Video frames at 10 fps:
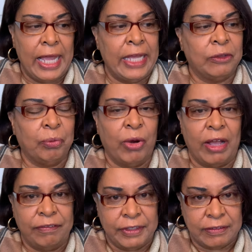as
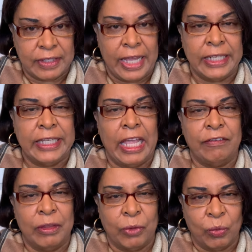prophets and
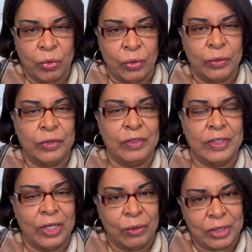gave them a word to
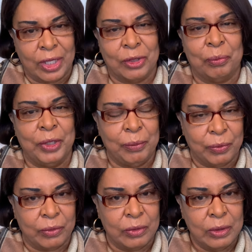tell the other
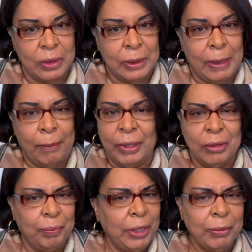people. But
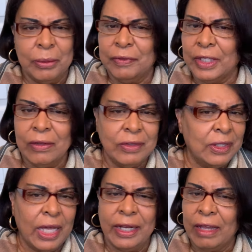the people themselves
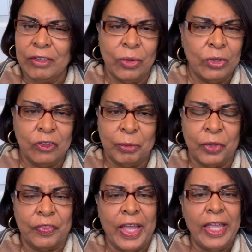did not have the Holy
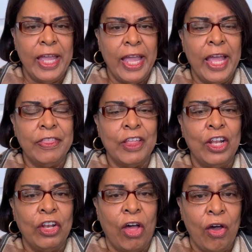Spirit. They had the
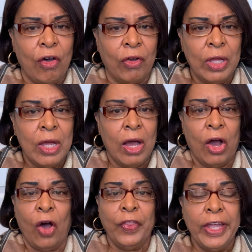law.
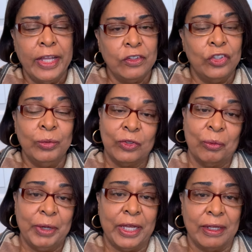All they had to do was
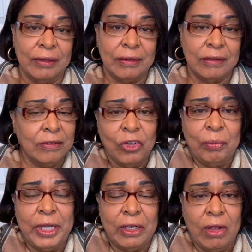obey. Just
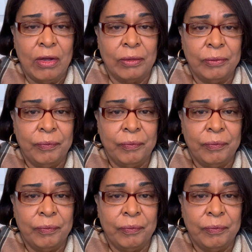obey the law.